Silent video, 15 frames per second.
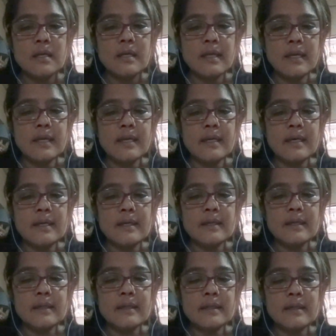
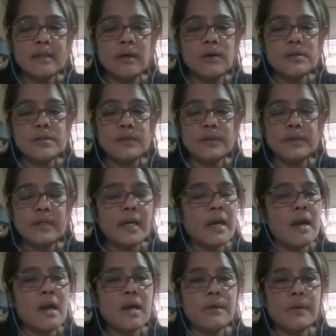and also they're
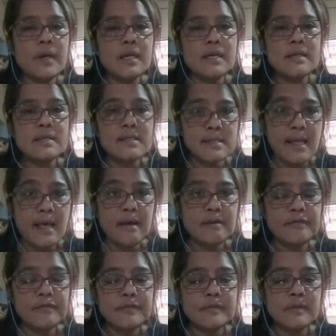hiring
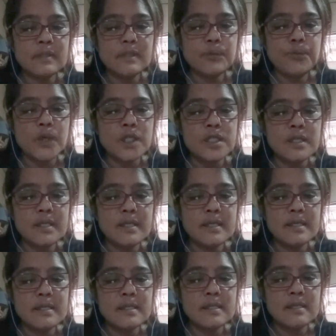staff, which
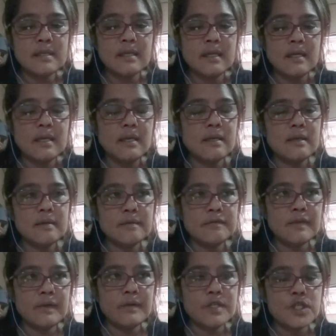is
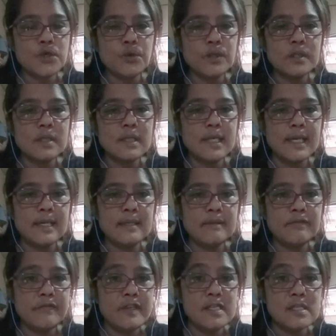very short
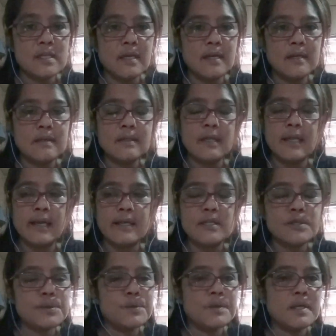in visa, like
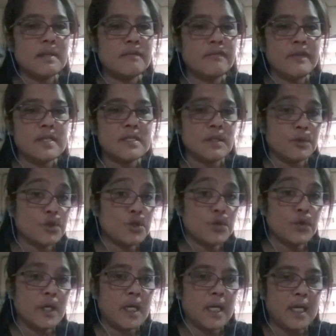student visa or
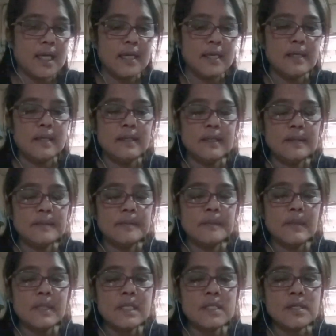trainee.
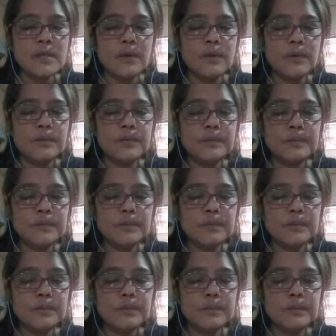So